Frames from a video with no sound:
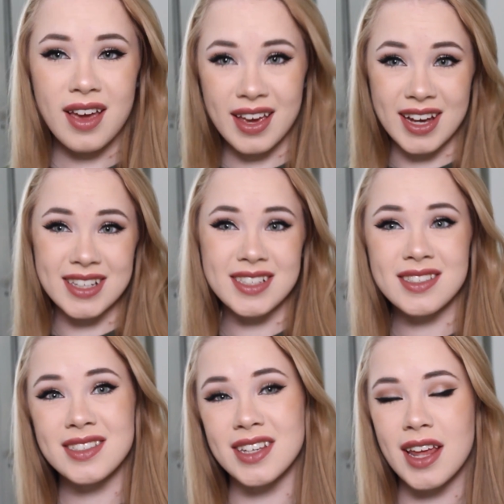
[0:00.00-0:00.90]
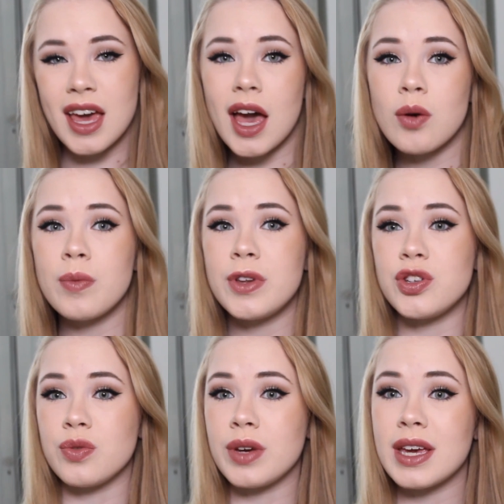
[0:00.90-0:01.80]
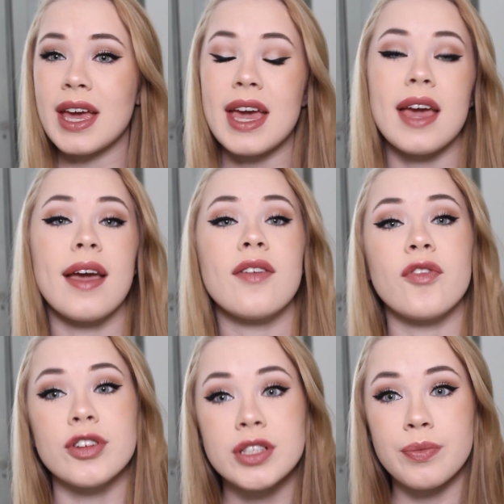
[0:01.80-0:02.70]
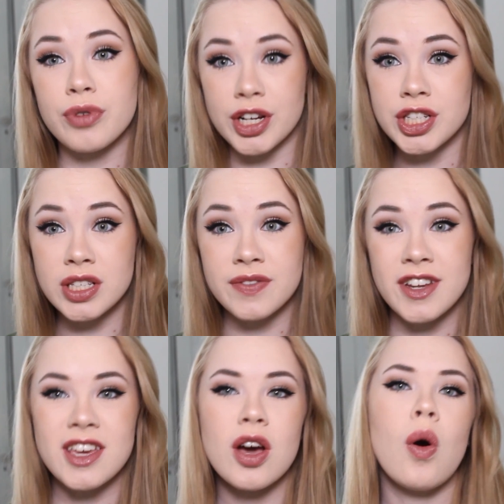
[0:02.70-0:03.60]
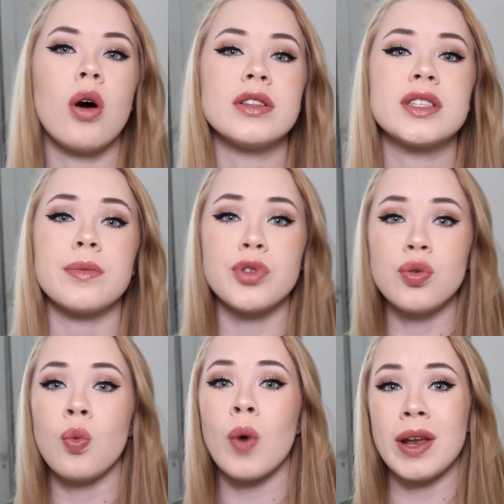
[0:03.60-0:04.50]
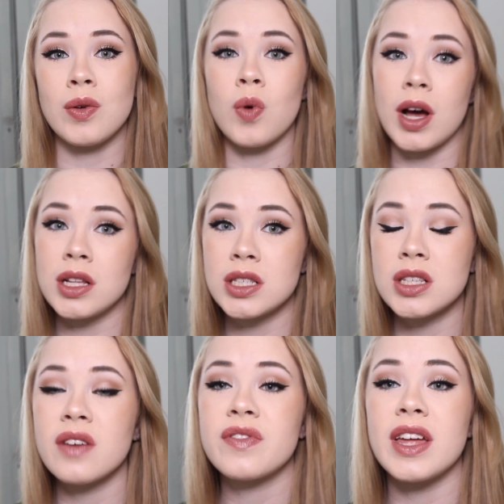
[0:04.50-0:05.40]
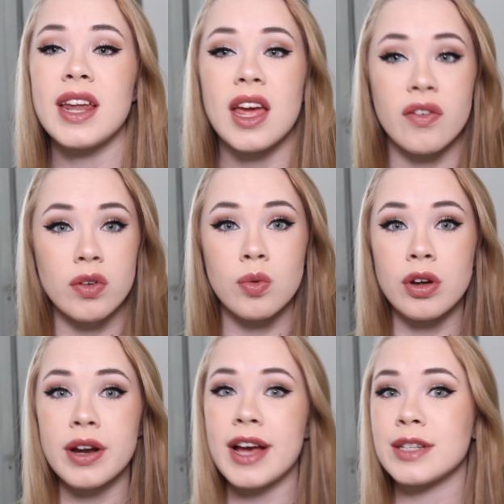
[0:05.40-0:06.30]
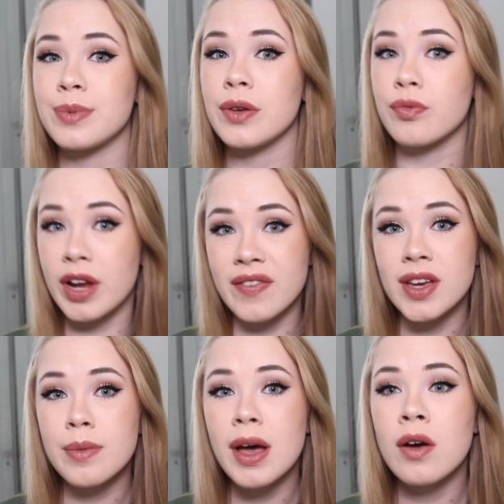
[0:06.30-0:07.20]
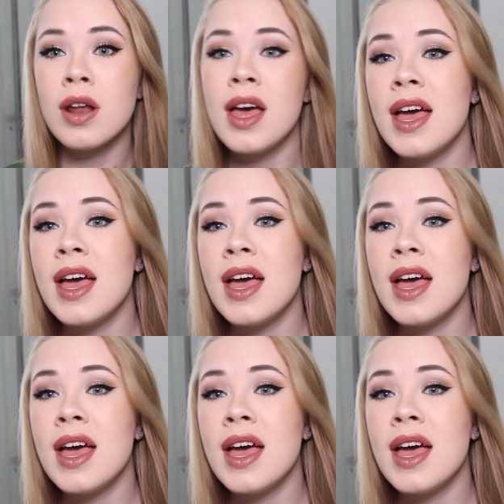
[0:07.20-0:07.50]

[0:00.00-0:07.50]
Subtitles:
Hey guys, today I will be doing a first impressions video on some new Wet n Wild stuff that everyone has been raving about,